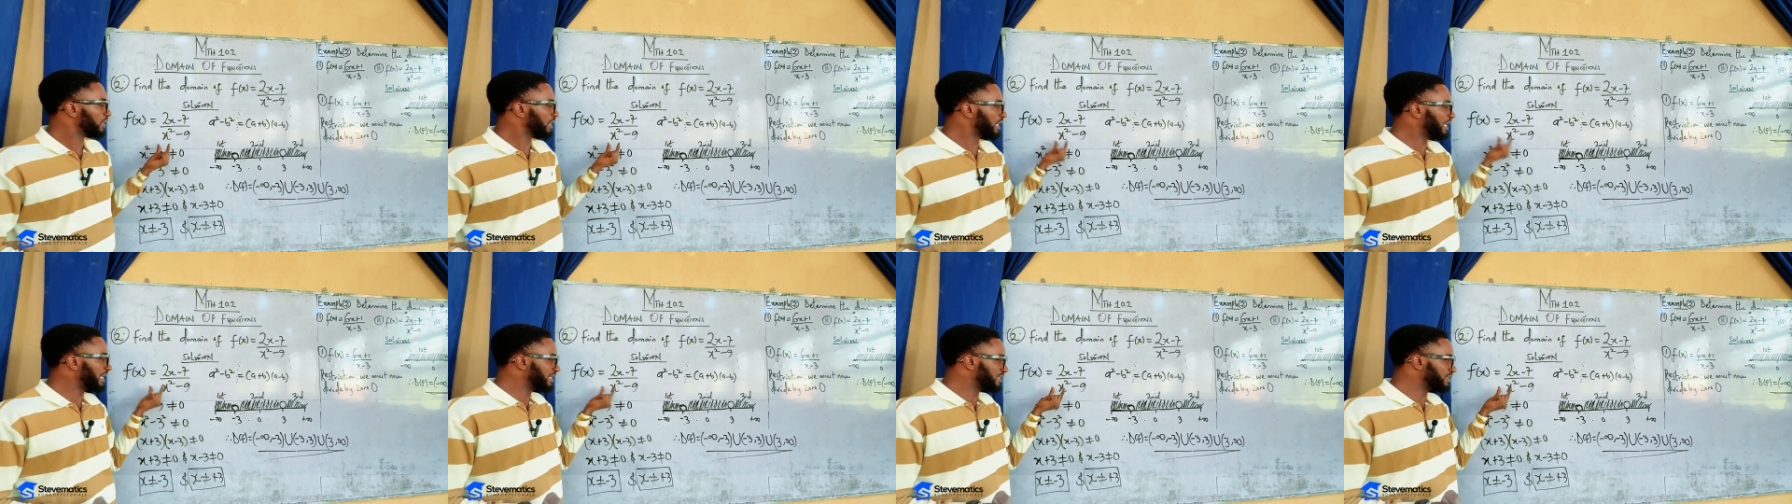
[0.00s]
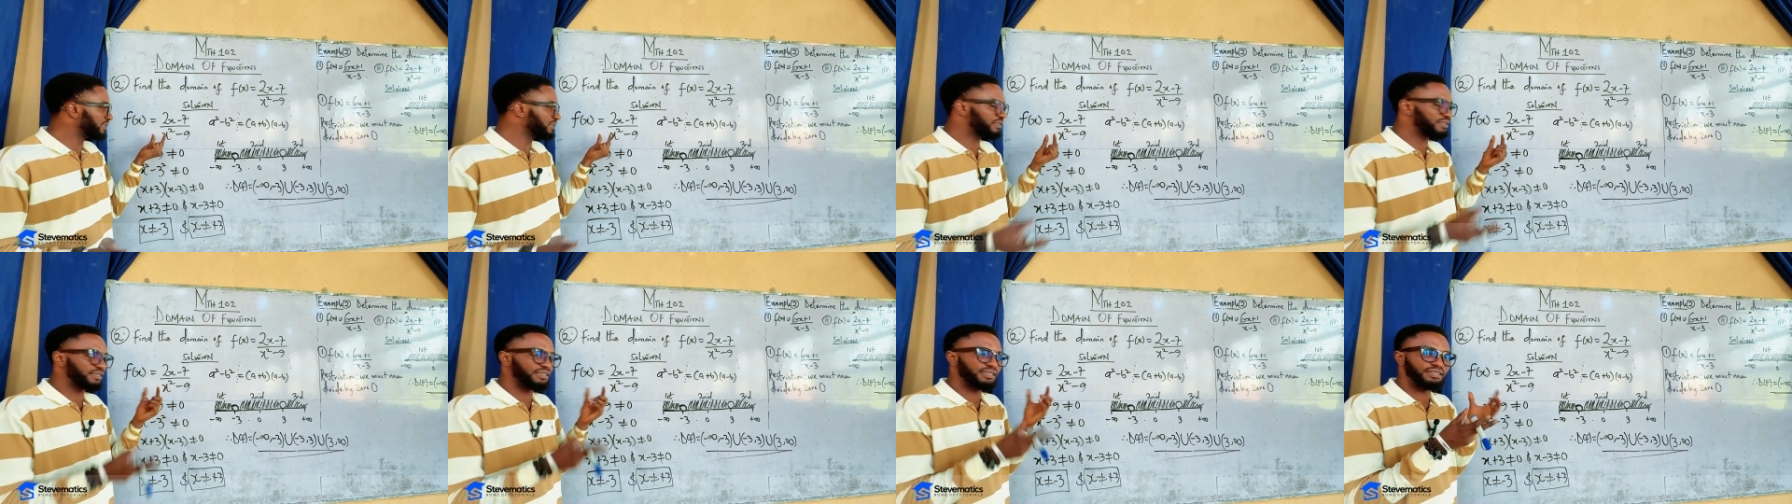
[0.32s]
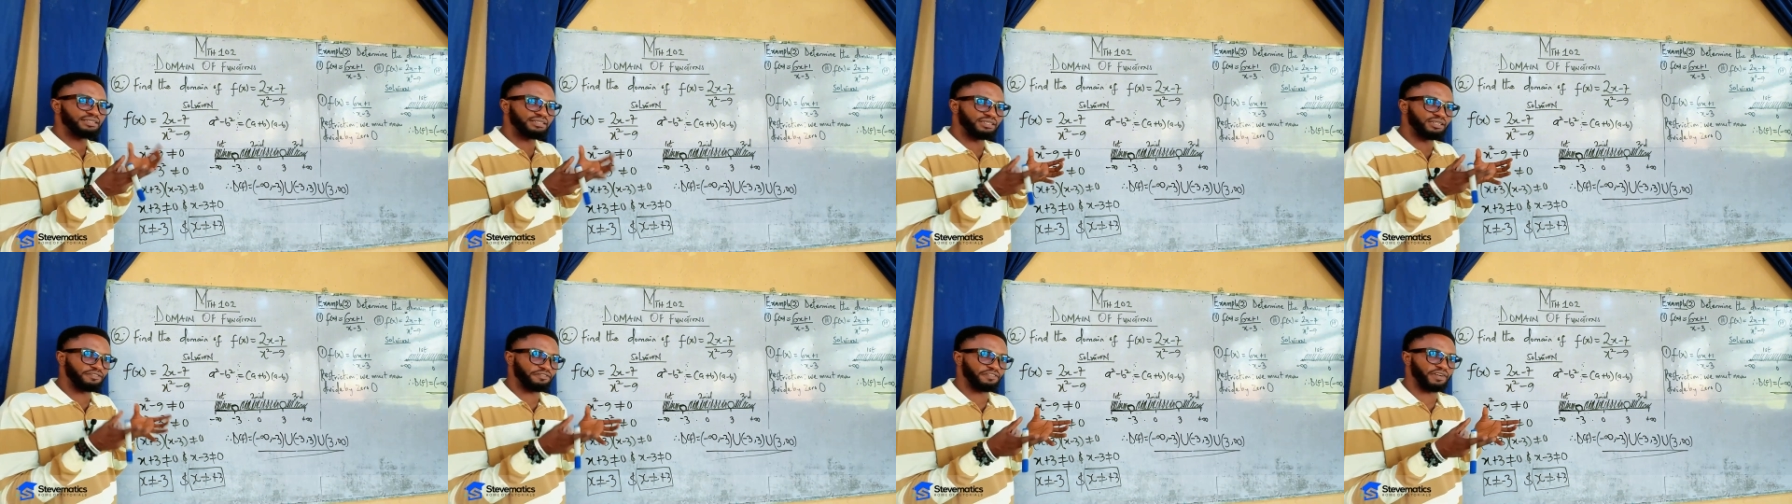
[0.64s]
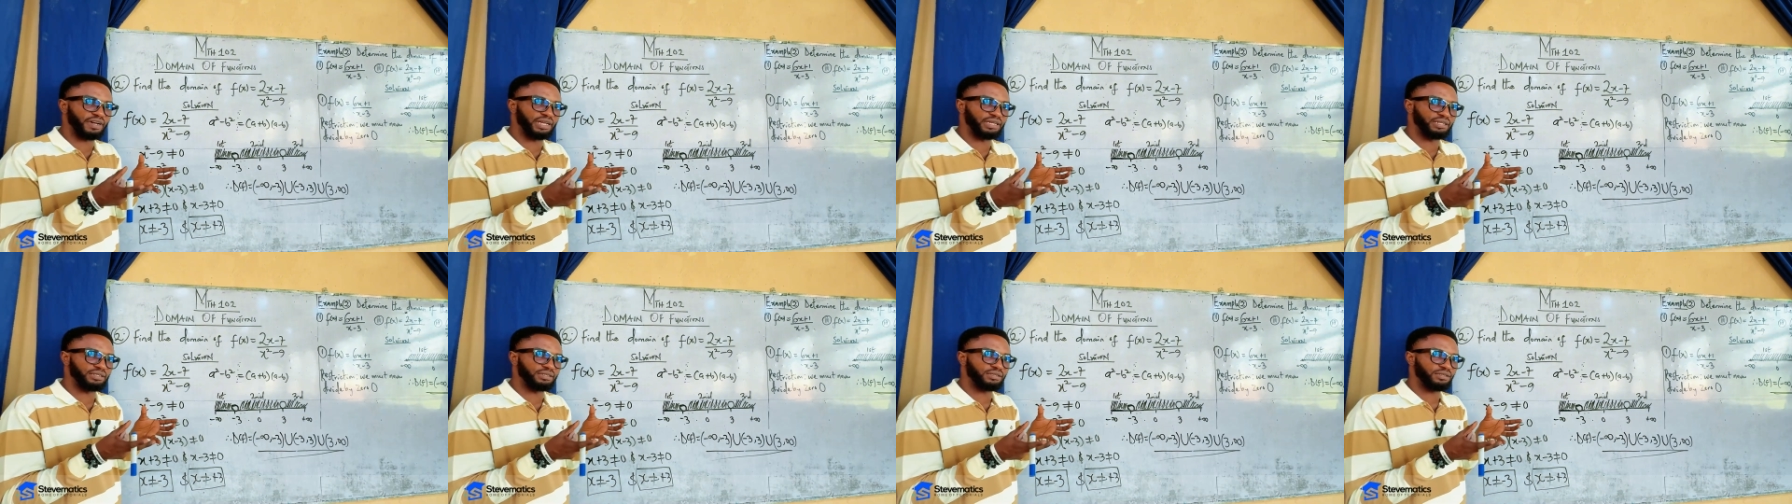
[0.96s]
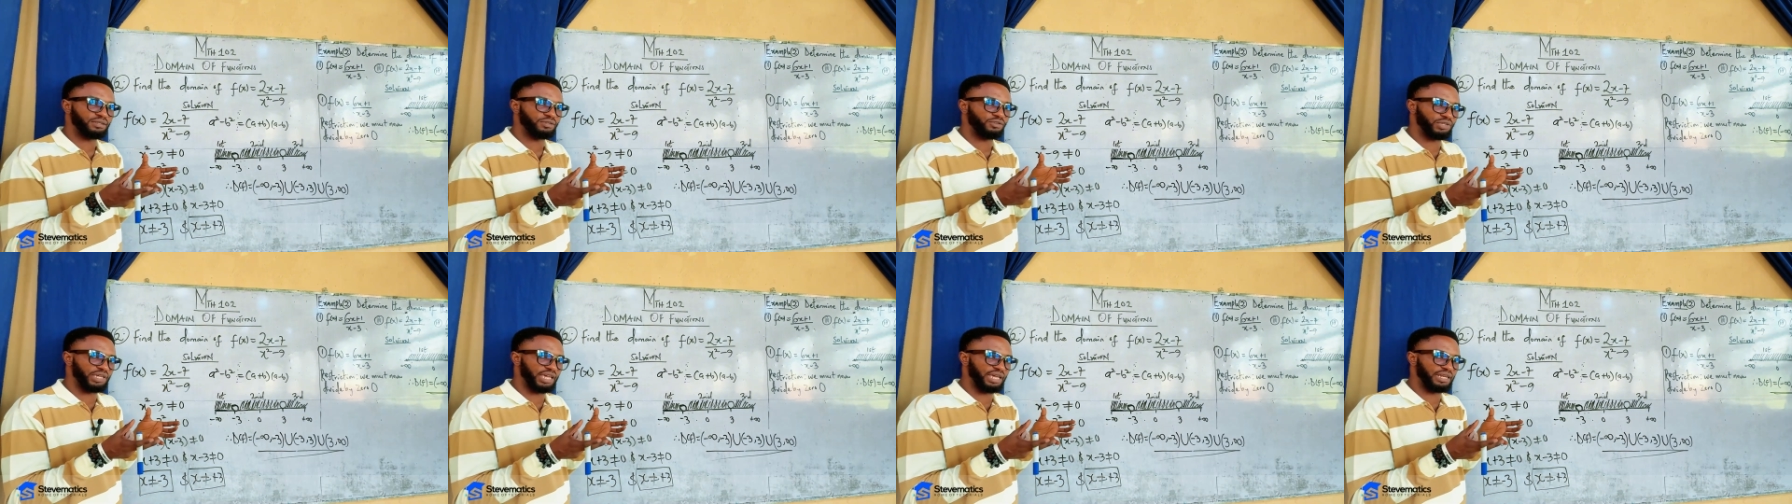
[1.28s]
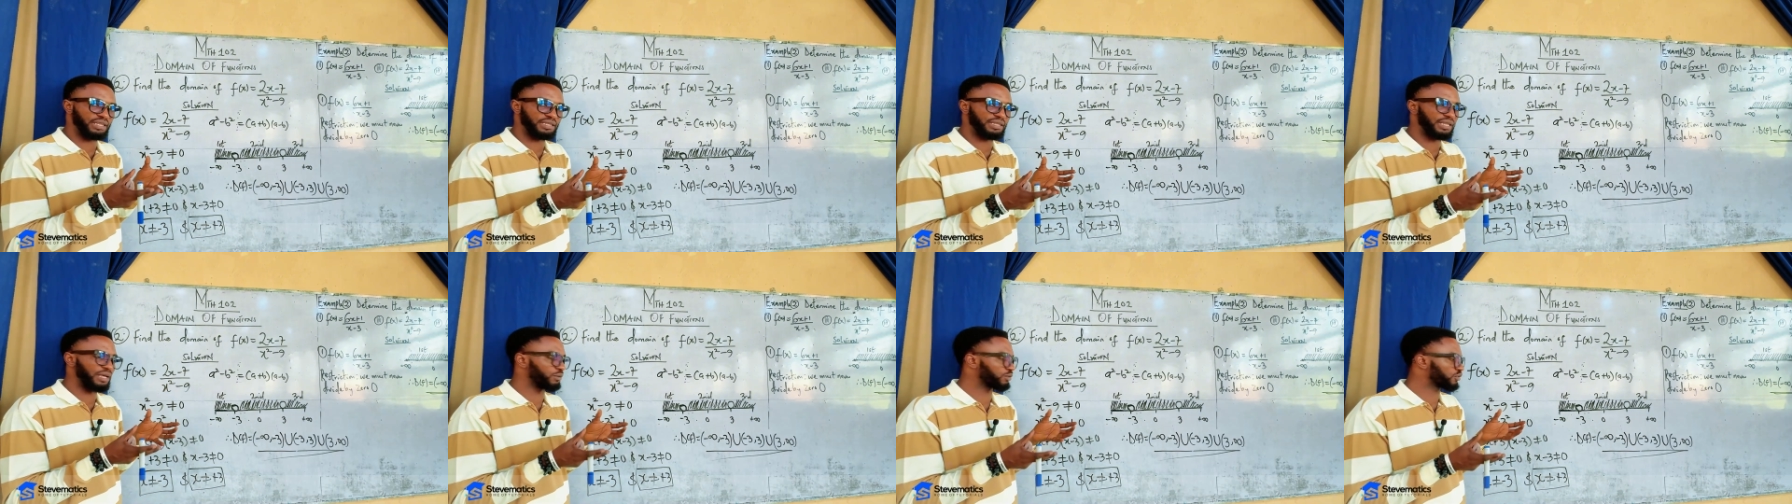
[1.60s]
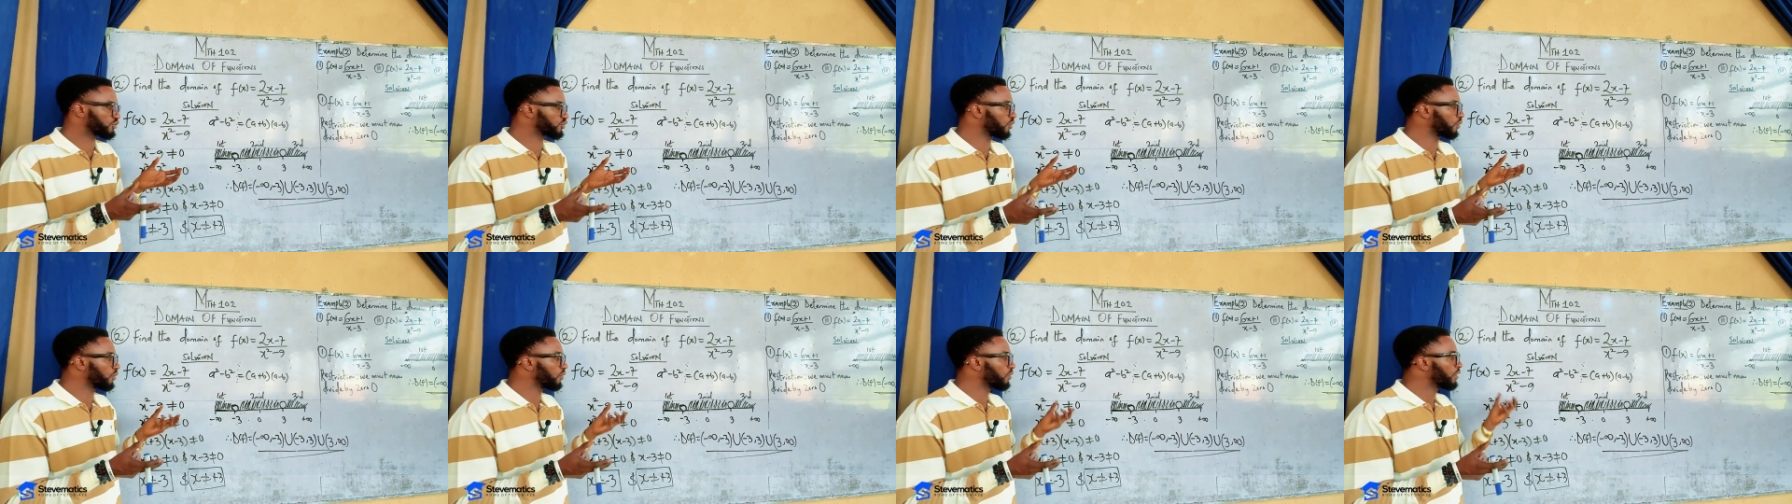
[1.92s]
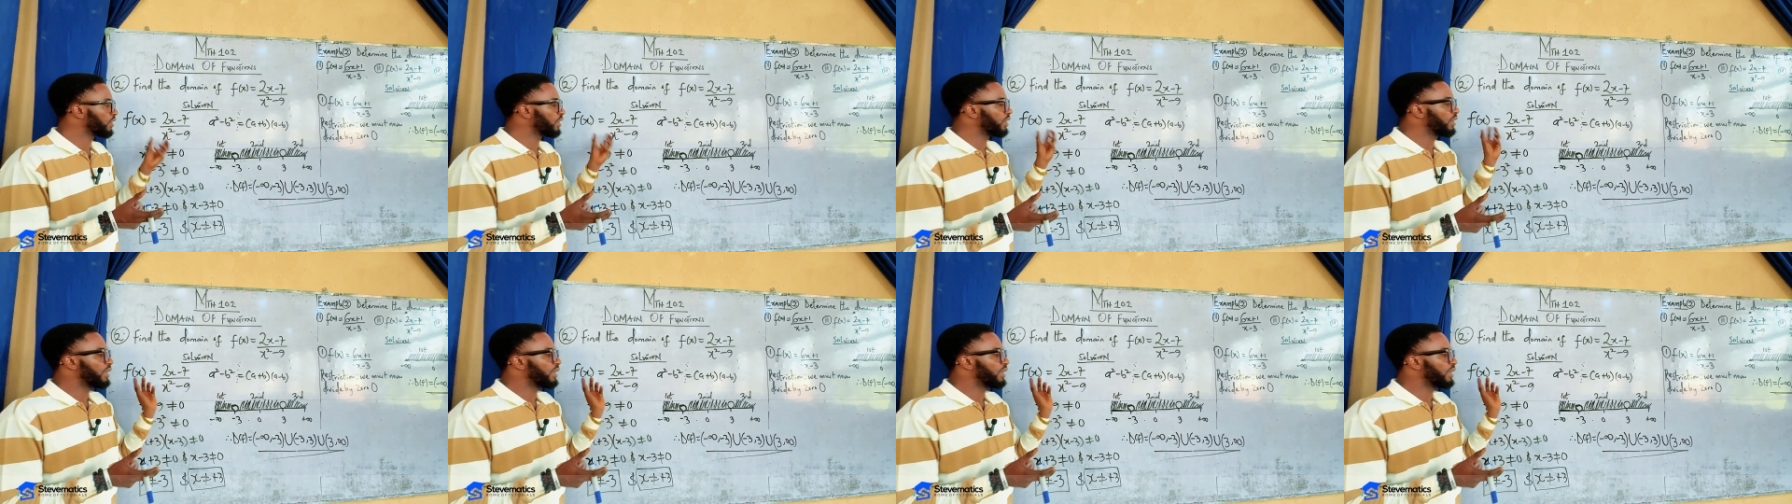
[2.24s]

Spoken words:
It is defined. You get it now. So